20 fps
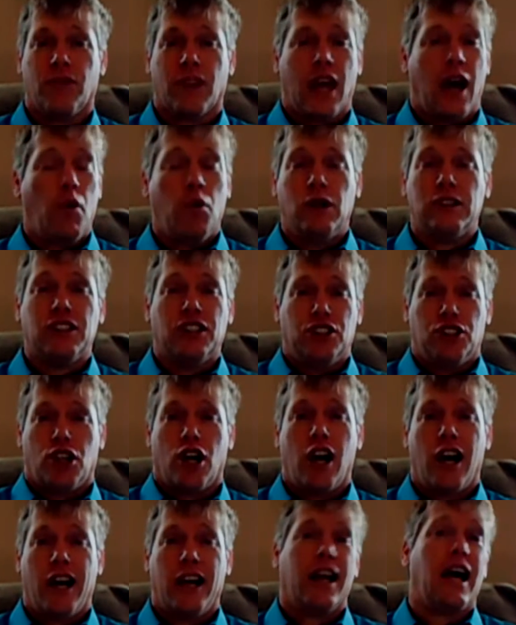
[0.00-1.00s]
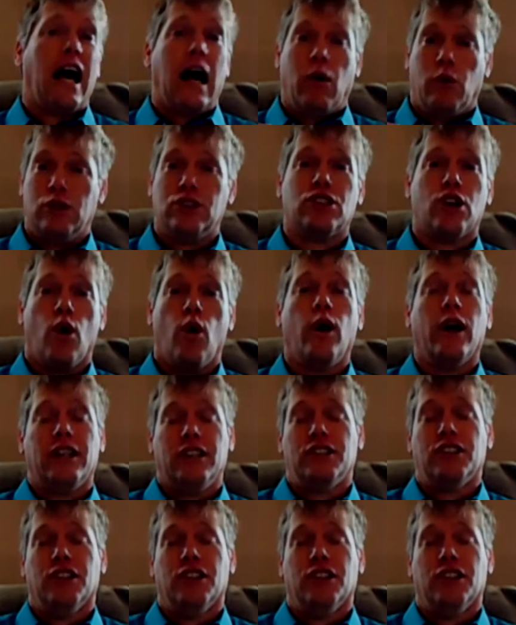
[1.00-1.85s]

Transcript: I wasn't trying, I was going